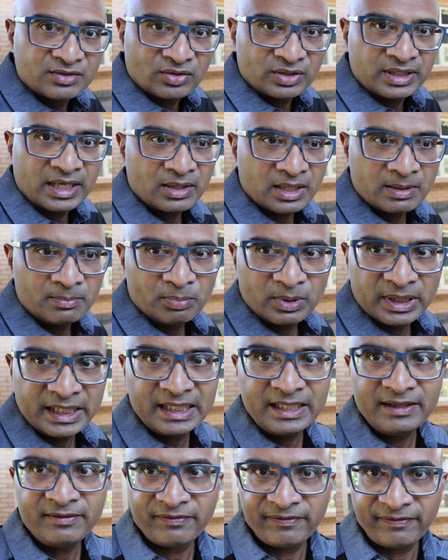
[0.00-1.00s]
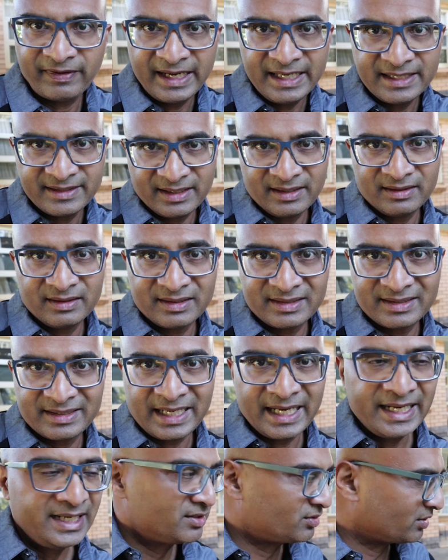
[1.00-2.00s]
So they're completely facing the
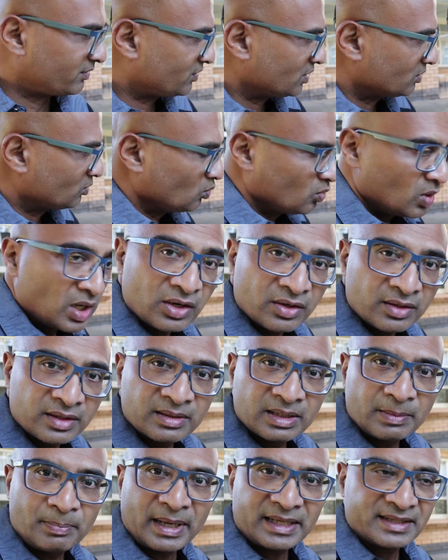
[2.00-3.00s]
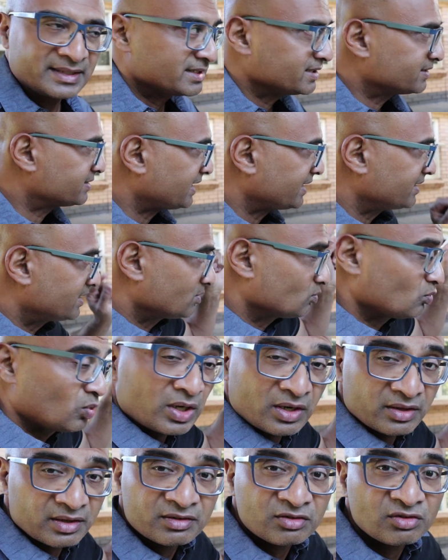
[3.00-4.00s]
side. So I've got one on the passenger side and
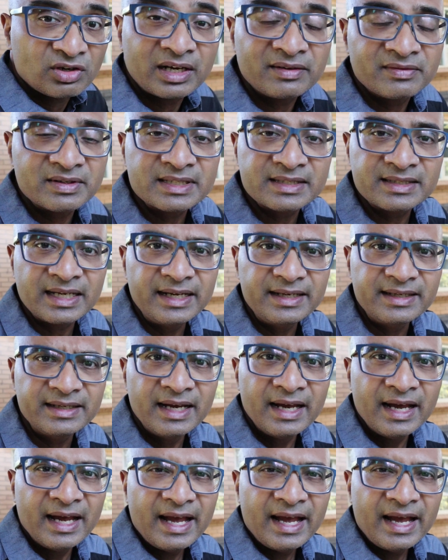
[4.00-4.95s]
one on the driver's side.